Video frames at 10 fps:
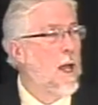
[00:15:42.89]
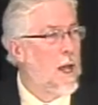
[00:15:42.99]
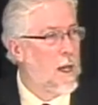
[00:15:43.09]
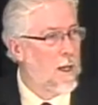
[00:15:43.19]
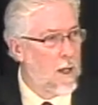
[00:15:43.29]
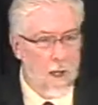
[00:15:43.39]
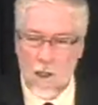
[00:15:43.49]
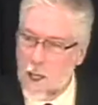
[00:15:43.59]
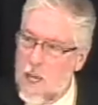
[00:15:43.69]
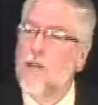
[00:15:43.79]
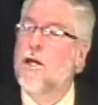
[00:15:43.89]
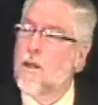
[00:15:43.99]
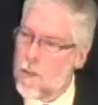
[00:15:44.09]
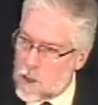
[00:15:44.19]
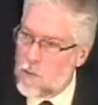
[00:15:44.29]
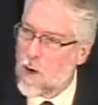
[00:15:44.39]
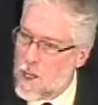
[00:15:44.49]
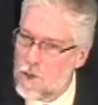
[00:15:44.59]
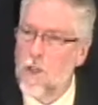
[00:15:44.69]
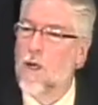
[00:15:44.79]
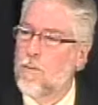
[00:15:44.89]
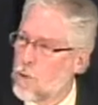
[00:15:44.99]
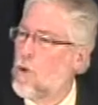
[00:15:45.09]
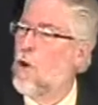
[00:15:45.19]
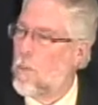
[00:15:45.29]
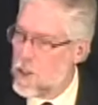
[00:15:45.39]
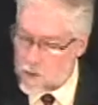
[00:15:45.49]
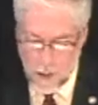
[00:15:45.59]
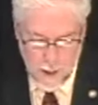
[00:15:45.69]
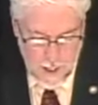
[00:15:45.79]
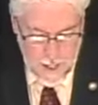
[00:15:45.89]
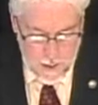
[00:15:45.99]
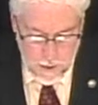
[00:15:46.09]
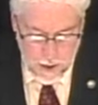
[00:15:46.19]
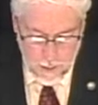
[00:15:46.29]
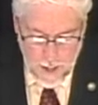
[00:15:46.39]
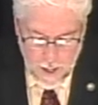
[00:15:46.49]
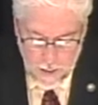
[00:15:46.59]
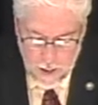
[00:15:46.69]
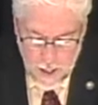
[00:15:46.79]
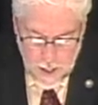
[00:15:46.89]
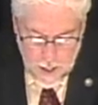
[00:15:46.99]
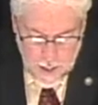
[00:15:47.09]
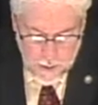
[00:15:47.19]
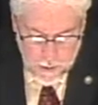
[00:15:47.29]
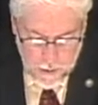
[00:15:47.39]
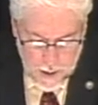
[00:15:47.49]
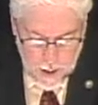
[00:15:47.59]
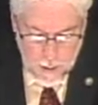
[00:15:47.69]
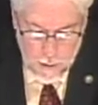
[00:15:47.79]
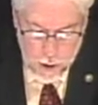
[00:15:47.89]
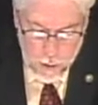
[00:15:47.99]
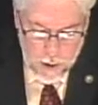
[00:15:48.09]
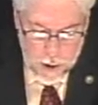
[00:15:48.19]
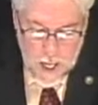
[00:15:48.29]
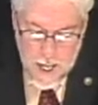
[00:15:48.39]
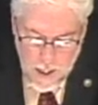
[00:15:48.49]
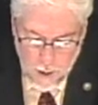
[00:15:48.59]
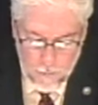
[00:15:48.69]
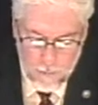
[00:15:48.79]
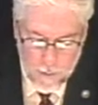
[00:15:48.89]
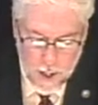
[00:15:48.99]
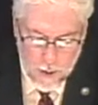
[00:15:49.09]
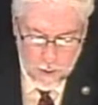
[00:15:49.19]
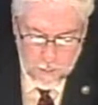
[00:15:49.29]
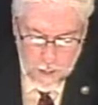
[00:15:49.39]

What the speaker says: and lead them into rising up the Romans and casting them out and setting up a Jewish kingdom there.